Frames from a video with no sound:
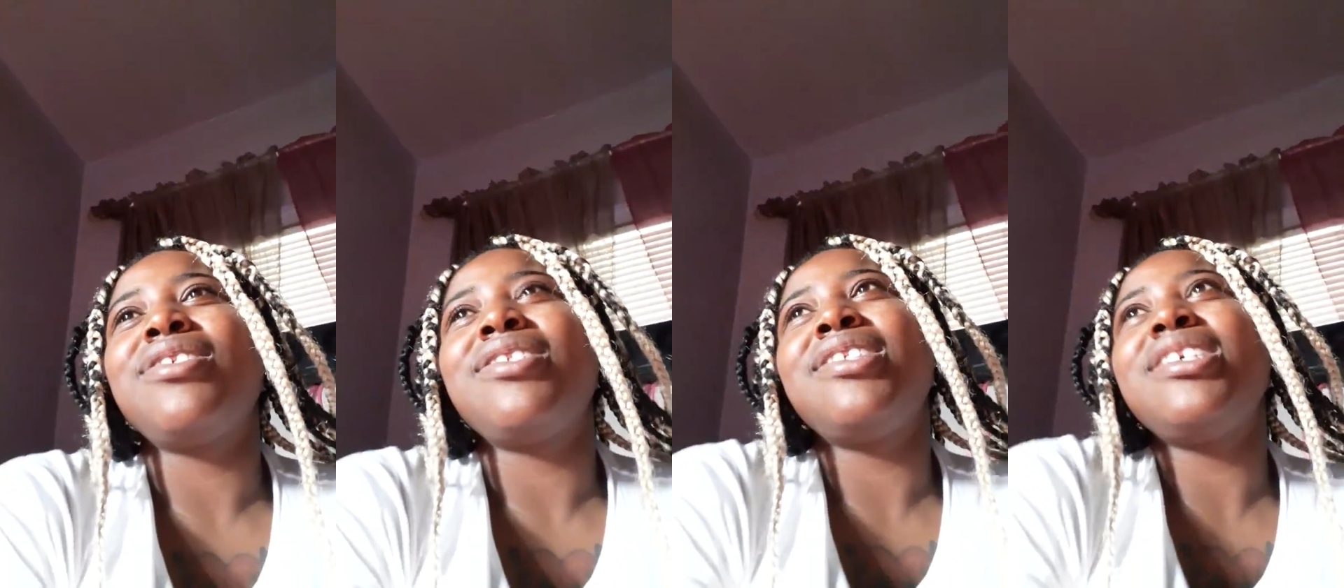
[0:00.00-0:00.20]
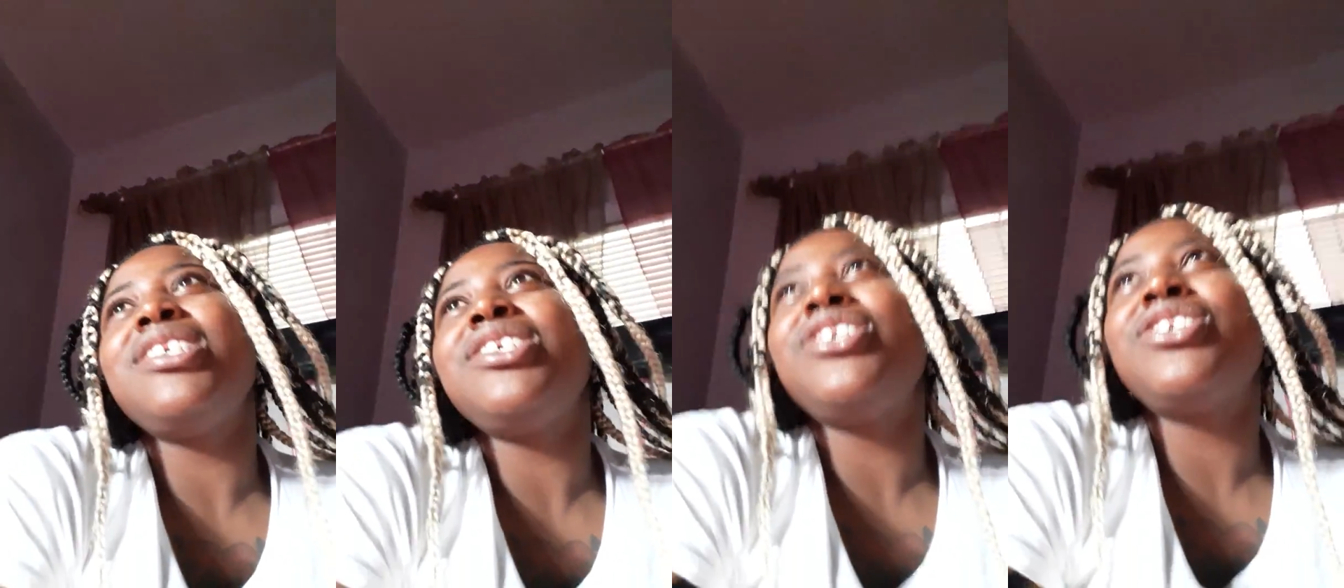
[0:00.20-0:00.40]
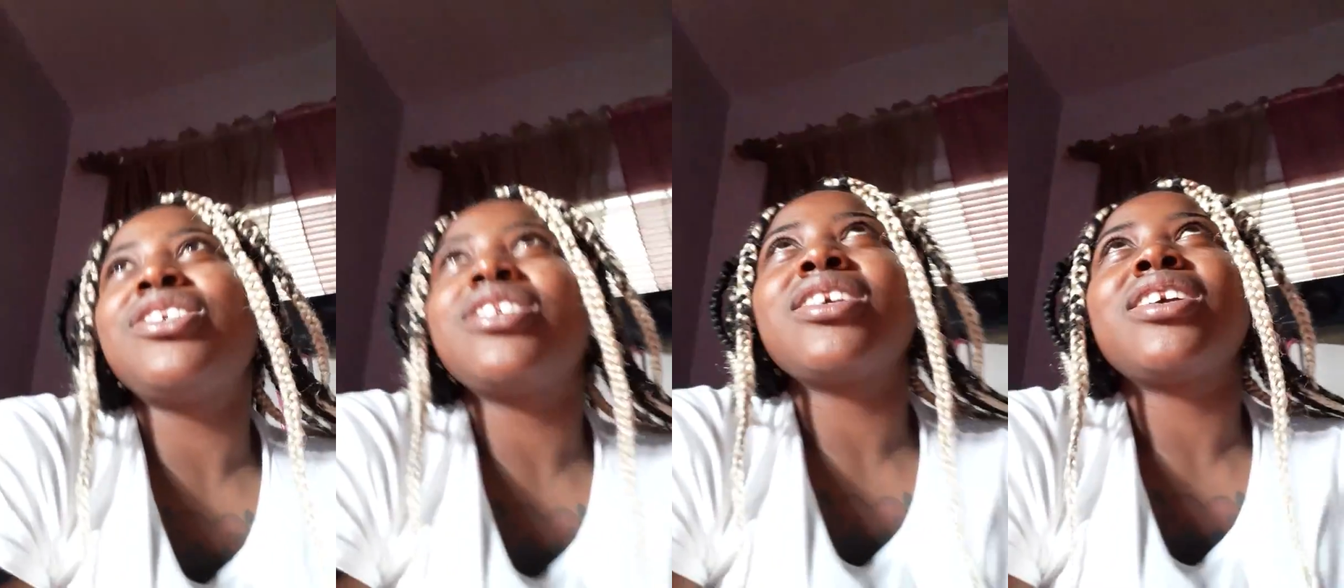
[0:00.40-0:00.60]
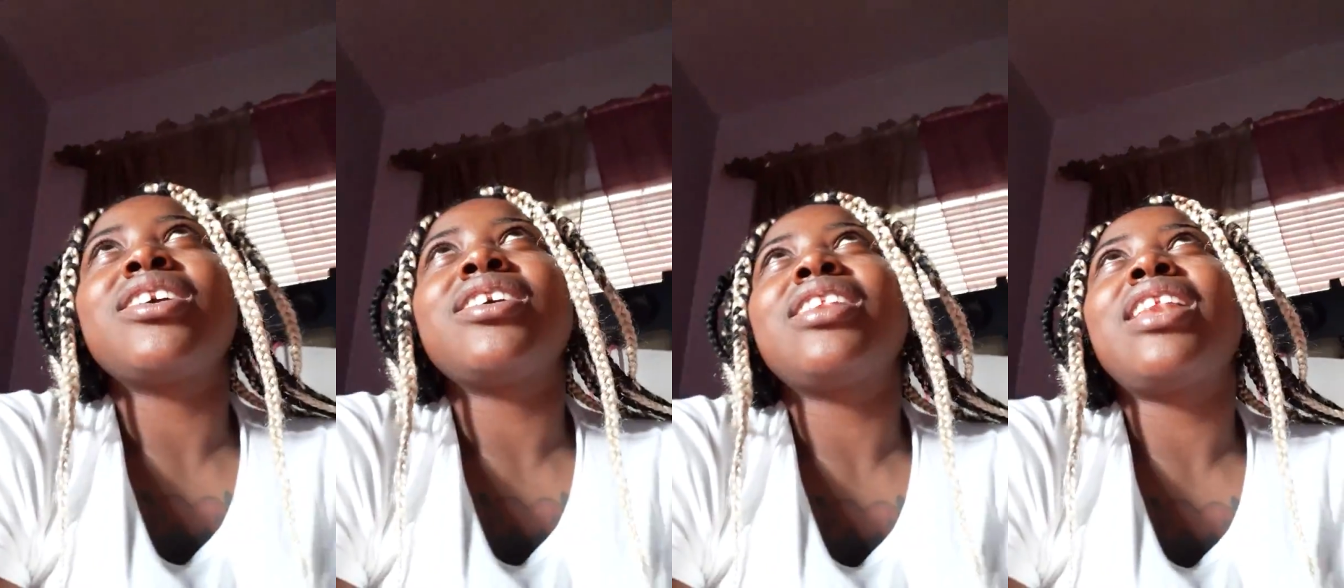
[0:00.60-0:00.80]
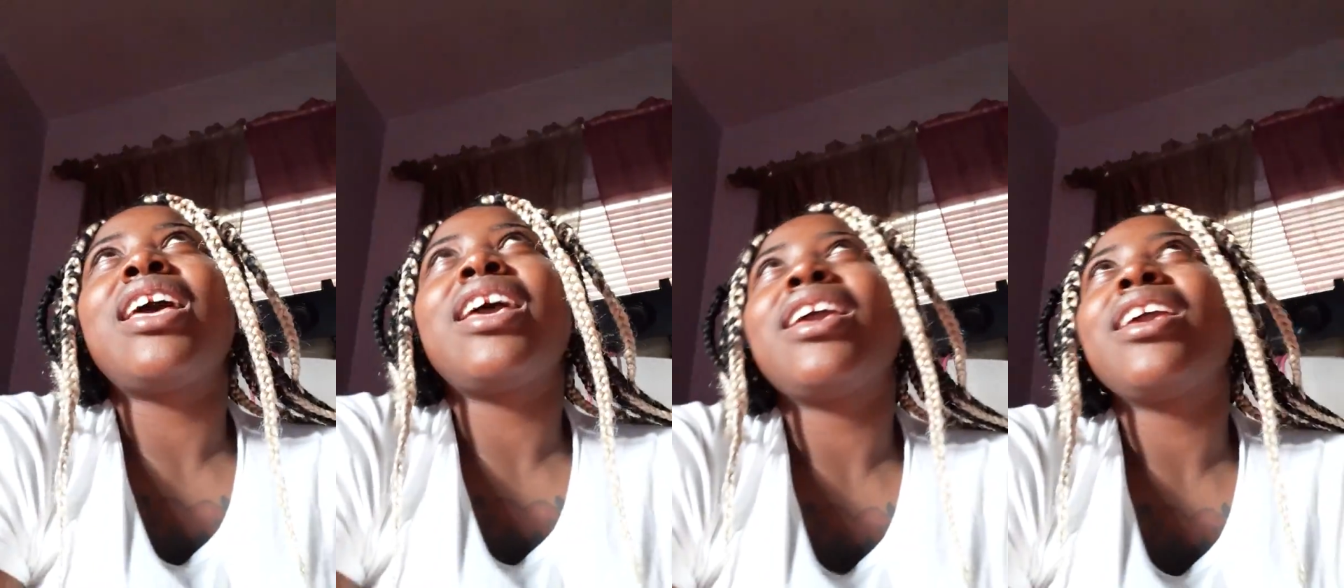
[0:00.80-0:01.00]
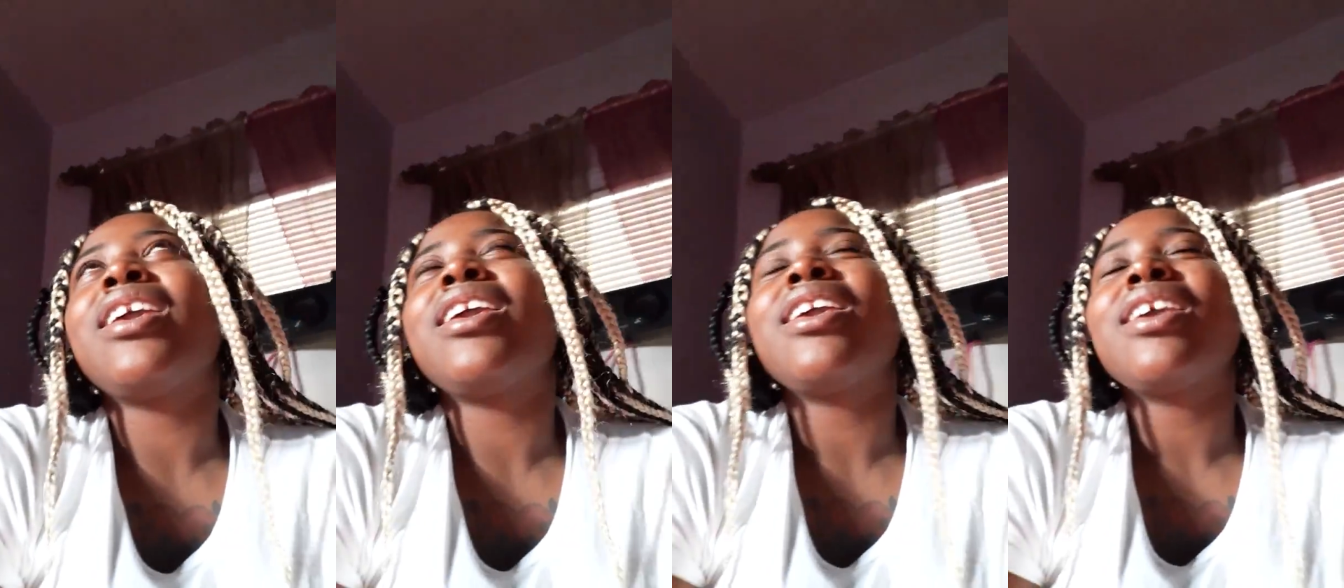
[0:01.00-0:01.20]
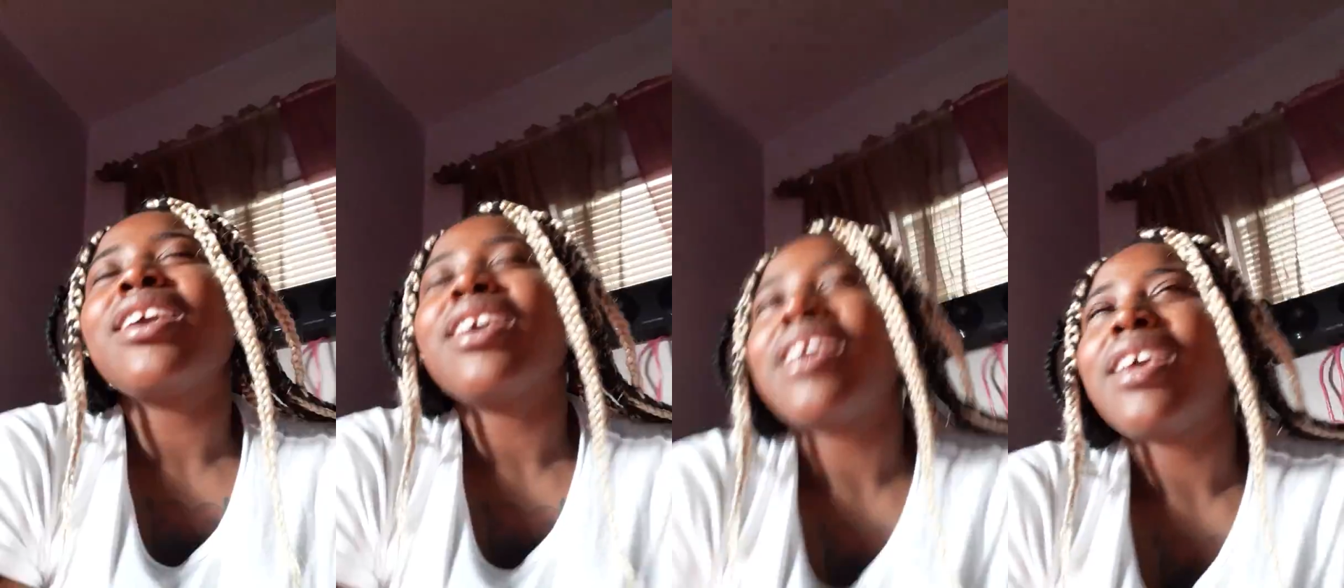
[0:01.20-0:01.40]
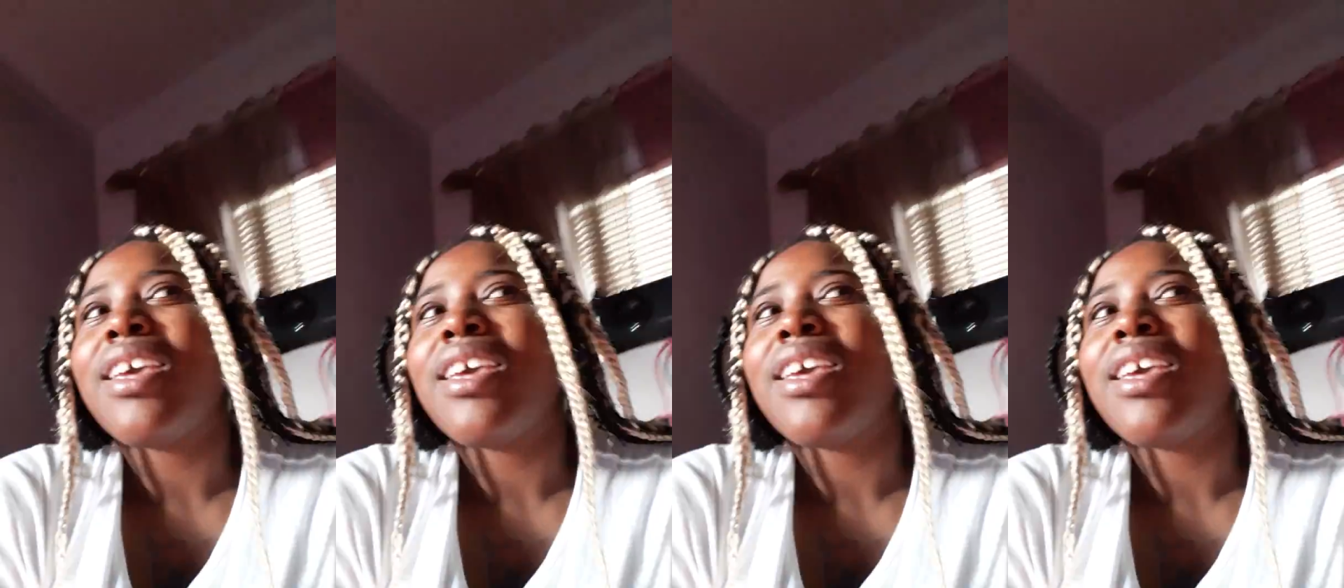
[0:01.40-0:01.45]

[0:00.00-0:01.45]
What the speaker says: Seizure. Like,